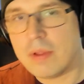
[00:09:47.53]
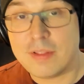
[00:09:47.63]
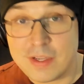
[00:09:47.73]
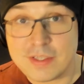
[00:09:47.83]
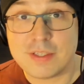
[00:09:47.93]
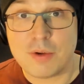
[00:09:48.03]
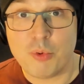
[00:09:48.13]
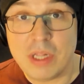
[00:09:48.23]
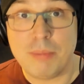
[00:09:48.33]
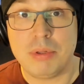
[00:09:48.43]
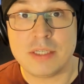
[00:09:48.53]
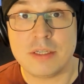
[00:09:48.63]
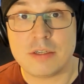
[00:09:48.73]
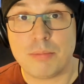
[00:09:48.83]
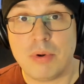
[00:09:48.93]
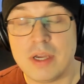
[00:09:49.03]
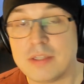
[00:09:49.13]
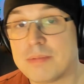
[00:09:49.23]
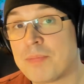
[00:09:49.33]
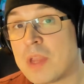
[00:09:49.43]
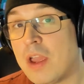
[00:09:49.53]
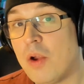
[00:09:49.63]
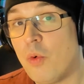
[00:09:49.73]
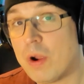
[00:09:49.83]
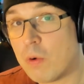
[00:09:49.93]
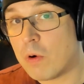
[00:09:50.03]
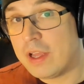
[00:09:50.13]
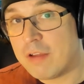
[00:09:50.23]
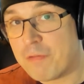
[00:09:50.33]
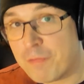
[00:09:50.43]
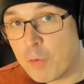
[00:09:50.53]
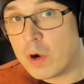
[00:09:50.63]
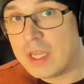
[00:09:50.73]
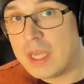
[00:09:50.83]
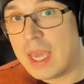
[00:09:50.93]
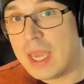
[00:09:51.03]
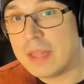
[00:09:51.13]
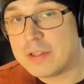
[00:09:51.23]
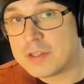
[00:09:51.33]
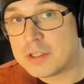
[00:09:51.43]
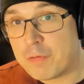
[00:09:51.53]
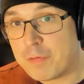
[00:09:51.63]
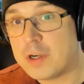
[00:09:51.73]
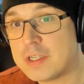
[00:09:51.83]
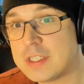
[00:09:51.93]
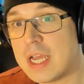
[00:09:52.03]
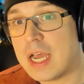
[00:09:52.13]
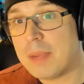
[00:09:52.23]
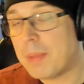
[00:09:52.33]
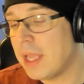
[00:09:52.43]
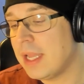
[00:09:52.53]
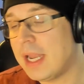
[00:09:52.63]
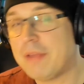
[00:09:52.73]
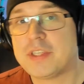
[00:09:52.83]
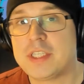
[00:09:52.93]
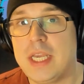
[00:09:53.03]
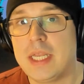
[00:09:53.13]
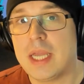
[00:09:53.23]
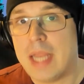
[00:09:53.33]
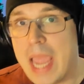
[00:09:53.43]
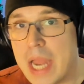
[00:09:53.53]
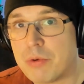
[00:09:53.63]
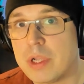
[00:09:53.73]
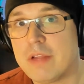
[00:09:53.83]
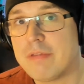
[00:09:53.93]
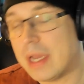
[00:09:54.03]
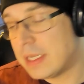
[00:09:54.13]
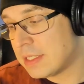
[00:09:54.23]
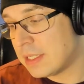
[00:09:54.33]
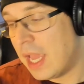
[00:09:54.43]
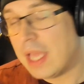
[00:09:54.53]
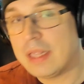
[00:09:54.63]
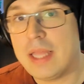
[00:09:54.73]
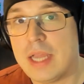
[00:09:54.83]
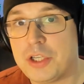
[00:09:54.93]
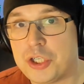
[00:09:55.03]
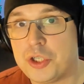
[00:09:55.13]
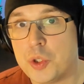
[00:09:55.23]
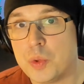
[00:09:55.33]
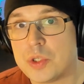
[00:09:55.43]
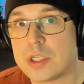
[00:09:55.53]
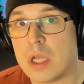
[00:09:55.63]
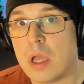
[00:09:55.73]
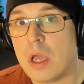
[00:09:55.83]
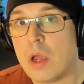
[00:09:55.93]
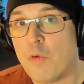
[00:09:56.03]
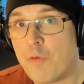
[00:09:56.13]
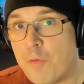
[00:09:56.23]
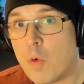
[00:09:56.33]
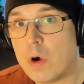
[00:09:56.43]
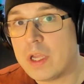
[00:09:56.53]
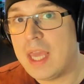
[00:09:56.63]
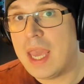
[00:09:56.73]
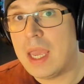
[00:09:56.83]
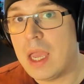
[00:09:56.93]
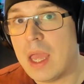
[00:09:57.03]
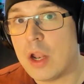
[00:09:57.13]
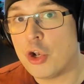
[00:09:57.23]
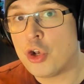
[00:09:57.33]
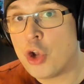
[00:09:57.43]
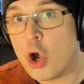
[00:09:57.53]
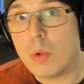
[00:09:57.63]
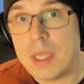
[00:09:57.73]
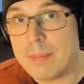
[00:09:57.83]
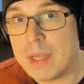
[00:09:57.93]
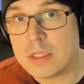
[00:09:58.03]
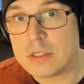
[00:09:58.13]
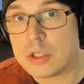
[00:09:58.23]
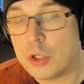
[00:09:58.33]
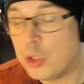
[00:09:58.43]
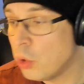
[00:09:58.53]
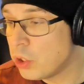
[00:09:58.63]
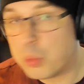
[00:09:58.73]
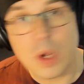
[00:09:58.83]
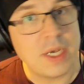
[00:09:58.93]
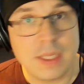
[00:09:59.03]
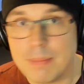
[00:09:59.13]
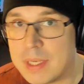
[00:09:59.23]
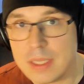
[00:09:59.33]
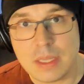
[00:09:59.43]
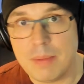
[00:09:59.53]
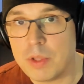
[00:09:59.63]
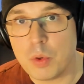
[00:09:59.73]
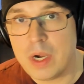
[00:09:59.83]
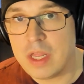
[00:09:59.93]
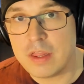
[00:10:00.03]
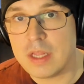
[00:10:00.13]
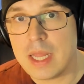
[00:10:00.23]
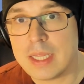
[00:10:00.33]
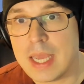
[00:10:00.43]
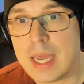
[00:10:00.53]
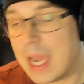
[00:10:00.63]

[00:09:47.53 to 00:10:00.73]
this is a really pleasant surprise. recording in 4K, this is the first time that I've seen an Android device that shoots 4K, no limit, no 20-minute limit or anything like that.